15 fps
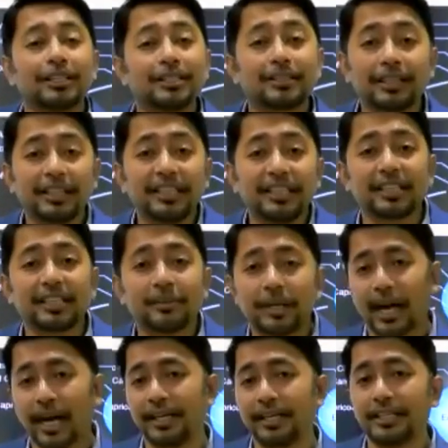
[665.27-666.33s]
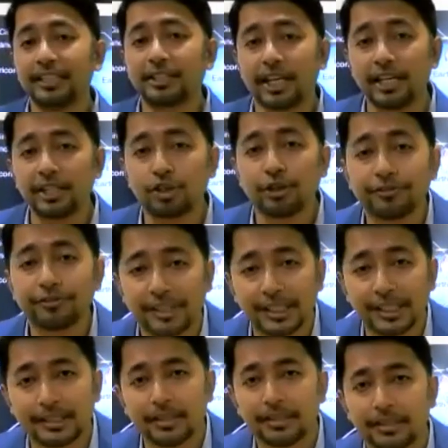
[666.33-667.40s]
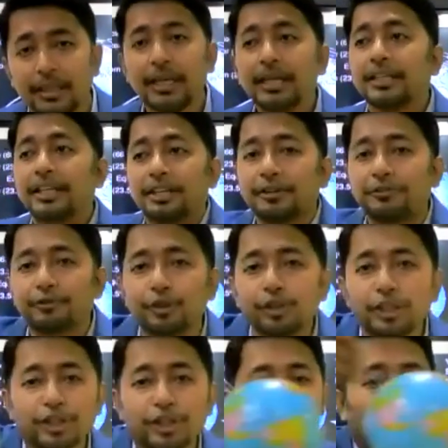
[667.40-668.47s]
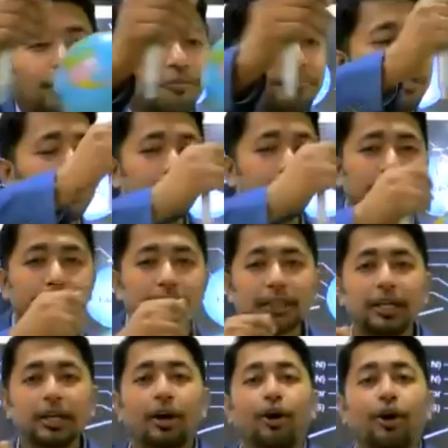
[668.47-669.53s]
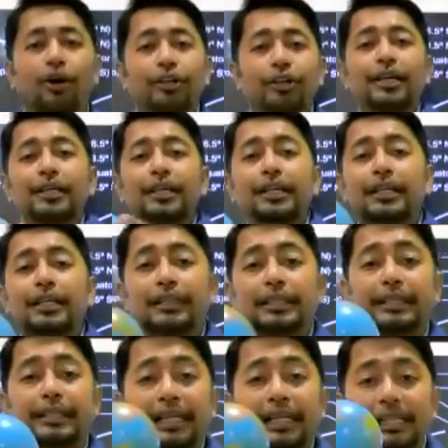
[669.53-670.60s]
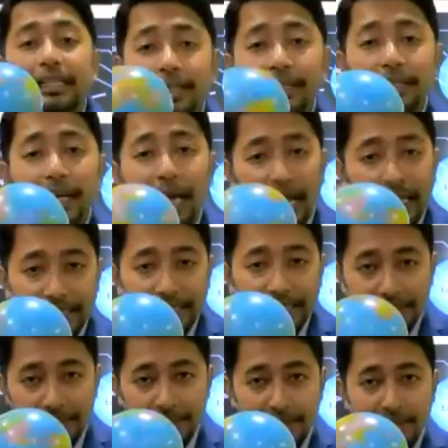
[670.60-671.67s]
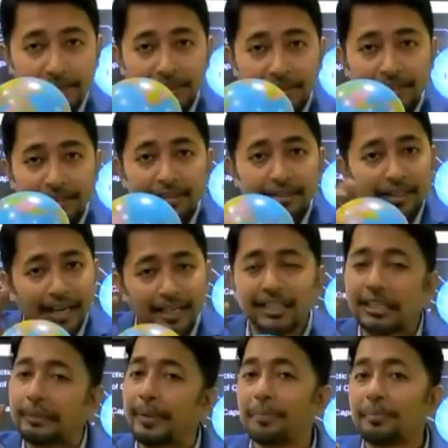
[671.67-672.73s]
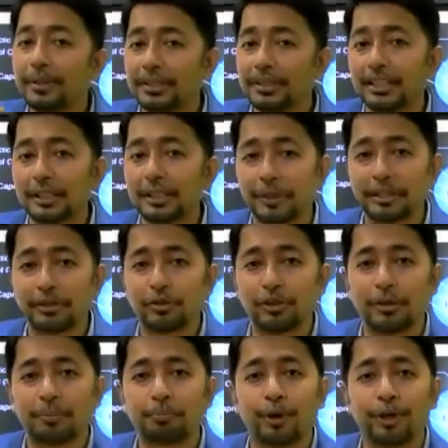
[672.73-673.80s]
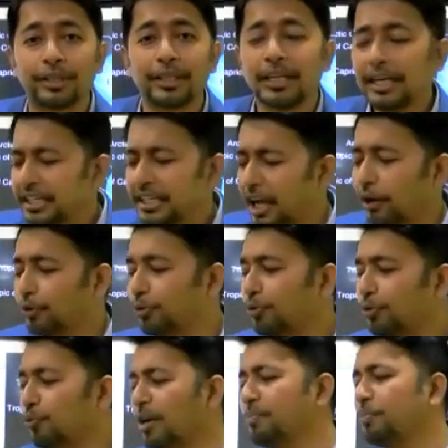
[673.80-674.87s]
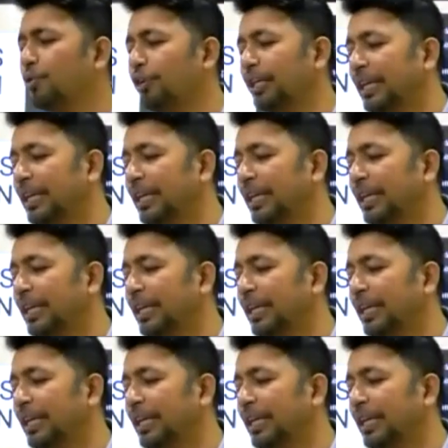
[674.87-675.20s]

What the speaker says: is the reason behind the change of season? The revolution of the earth on a tilted axis, right? Remember this particular point. Now one more